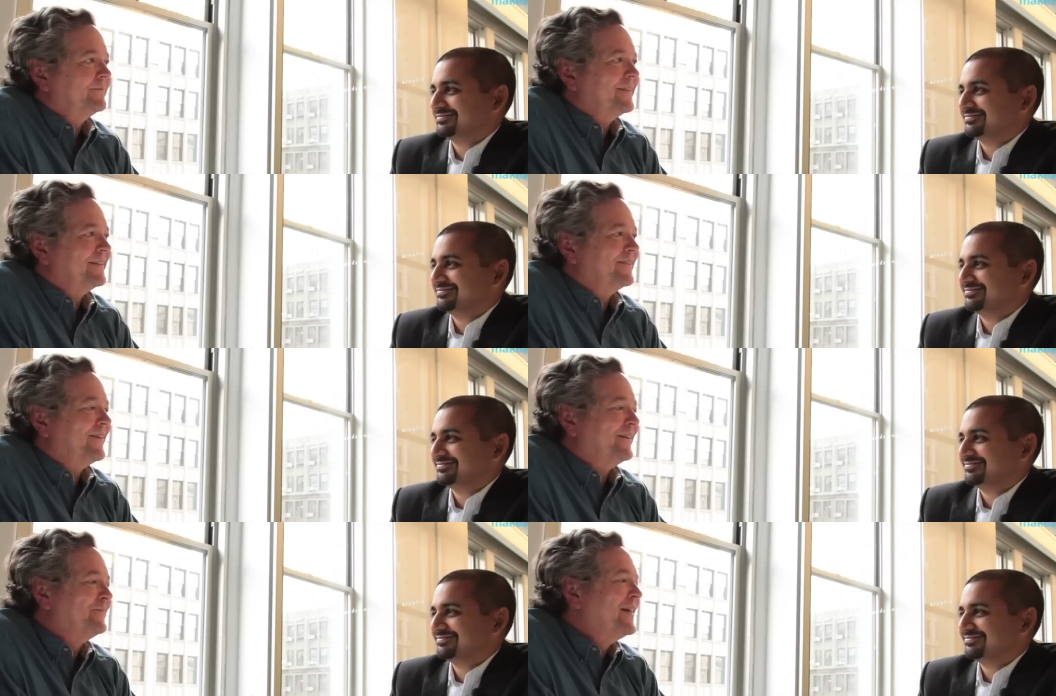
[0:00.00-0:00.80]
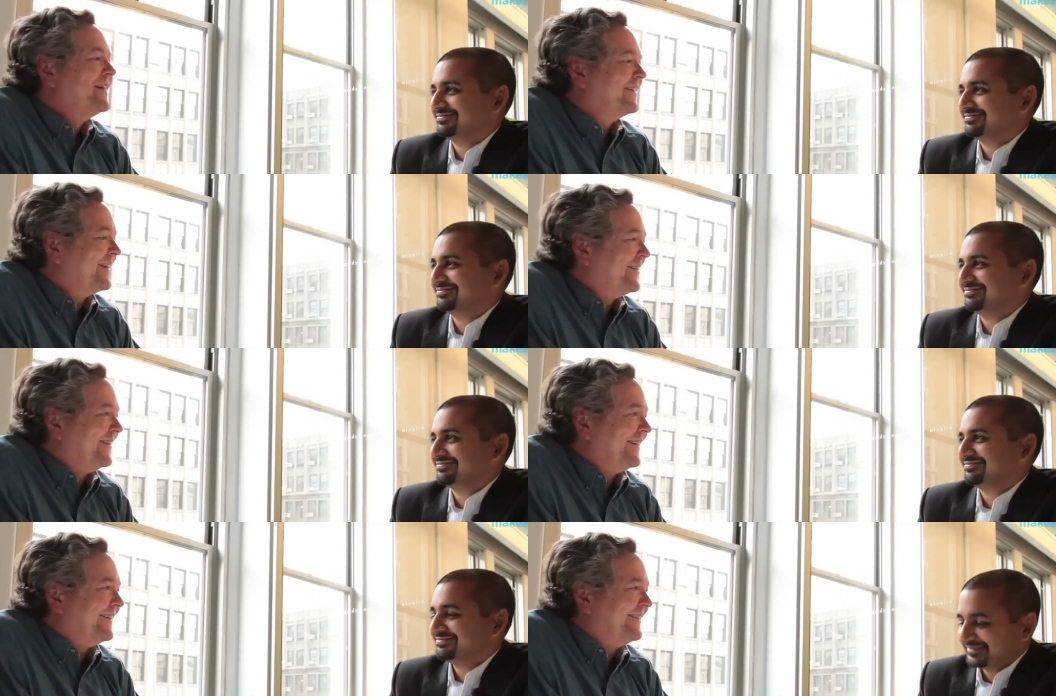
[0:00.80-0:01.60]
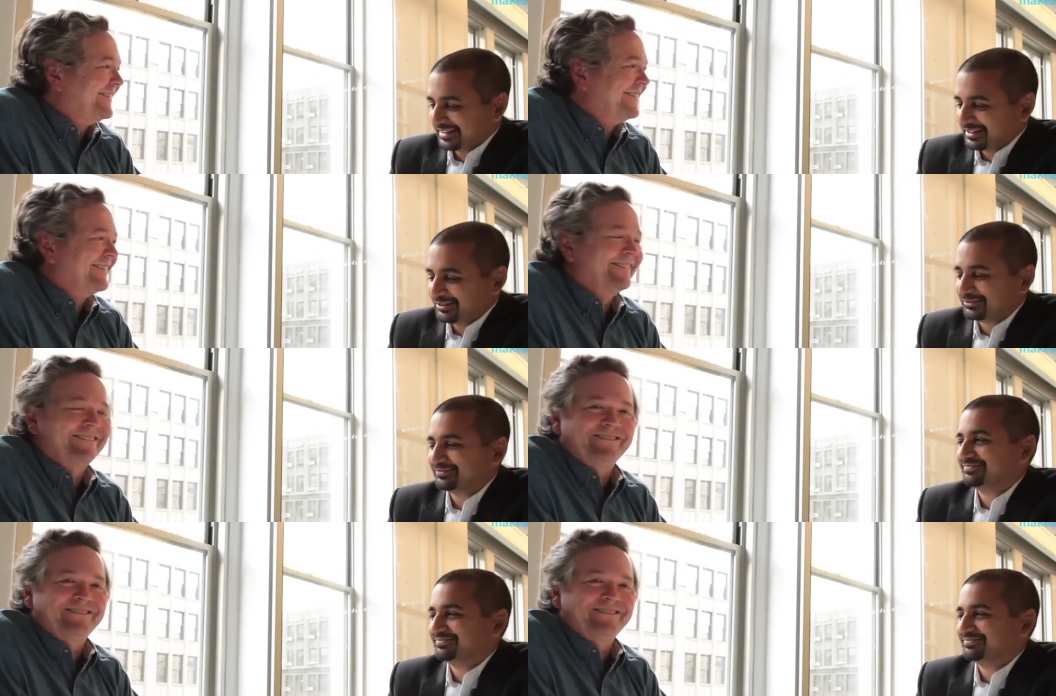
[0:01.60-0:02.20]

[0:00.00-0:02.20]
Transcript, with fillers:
Speaker 1: that's great. Thank you, Anil. Thank you.